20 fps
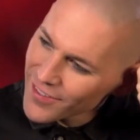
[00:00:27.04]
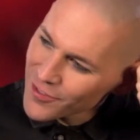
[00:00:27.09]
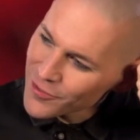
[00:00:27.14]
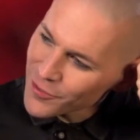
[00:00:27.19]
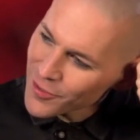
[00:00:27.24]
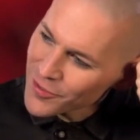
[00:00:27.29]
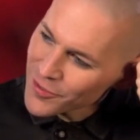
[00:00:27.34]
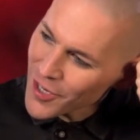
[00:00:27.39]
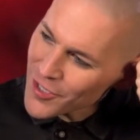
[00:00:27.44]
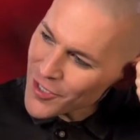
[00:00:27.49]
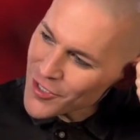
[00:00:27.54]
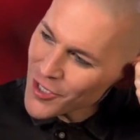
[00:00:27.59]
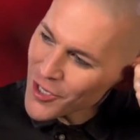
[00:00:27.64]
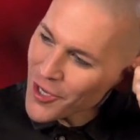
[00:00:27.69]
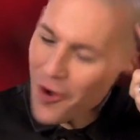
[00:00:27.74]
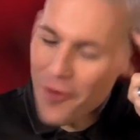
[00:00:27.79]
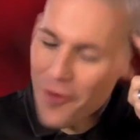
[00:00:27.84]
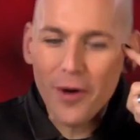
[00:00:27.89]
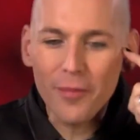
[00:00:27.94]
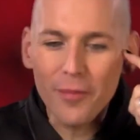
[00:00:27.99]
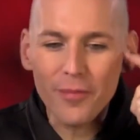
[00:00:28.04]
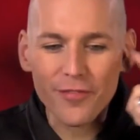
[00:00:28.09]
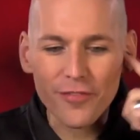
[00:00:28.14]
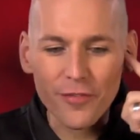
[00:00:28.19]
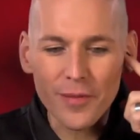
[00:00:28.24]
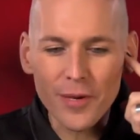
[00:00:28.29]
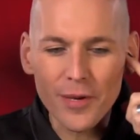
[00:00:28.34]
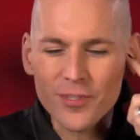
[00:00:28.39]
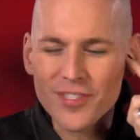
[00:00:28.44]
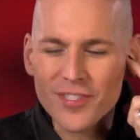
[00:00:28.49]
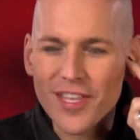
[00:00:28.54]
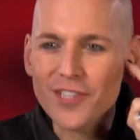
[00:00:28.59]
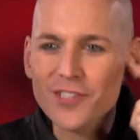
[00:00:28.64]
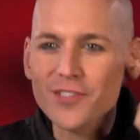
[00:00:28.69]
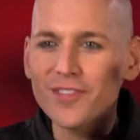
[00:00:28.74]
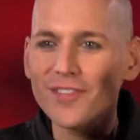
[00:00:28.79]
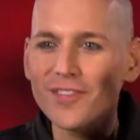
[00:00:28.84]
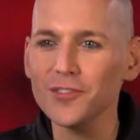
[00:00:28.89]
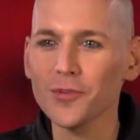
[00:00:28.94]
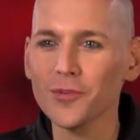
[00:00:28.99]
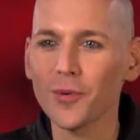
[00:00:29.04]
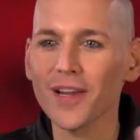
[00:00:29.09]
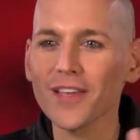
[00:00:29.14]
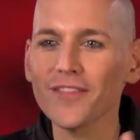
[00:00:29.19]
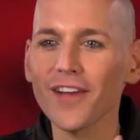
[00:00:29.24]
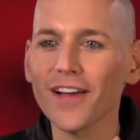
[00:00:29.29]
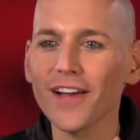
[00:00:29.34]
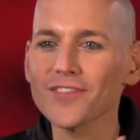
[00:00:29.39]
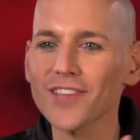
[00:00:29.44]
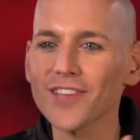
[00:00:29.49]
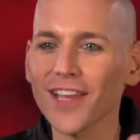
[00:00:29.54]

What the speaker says: sort of touch and go moment for me was that 25